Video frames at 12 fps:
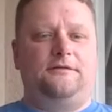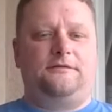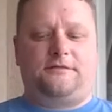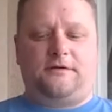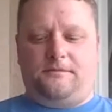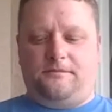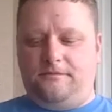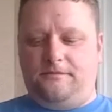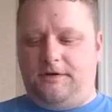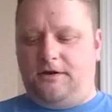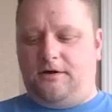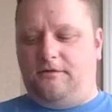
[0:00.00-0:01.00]
some,
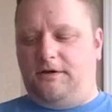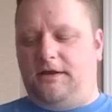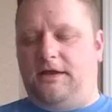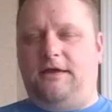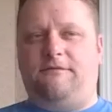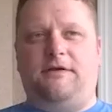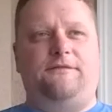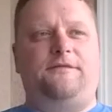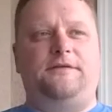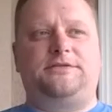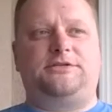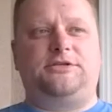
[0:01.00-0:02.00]
you know, even if
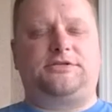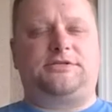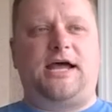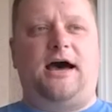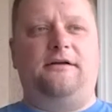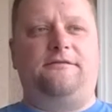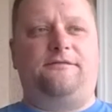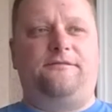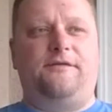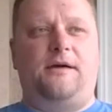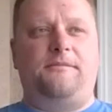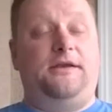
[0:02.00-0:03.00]
it's just not,
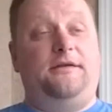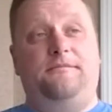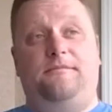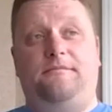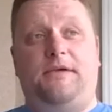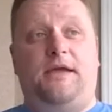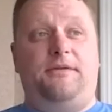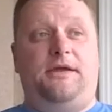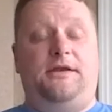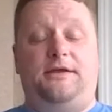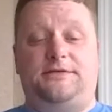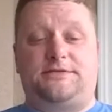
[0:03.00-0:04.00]
I mean, maybe
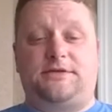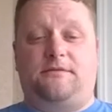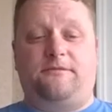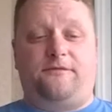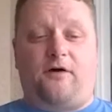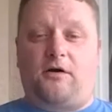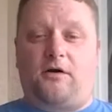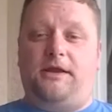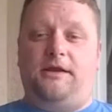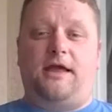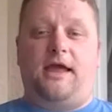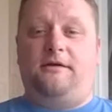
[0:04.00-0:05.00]
it is some
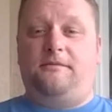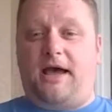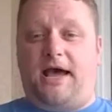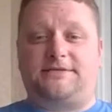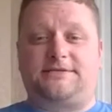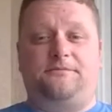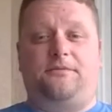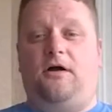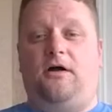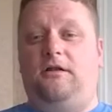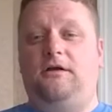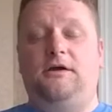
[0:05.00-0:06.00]
farming and
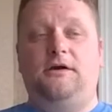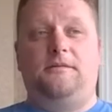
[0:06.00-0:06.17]
basketball